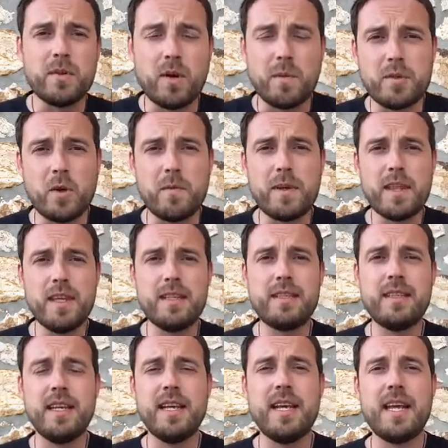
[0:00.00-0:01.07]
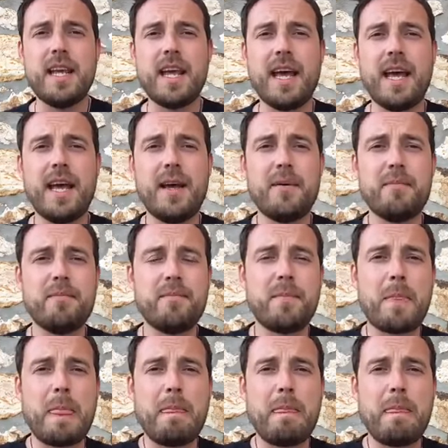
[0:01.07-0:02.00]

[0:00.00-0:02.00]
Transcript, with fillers: absorbing this? Um,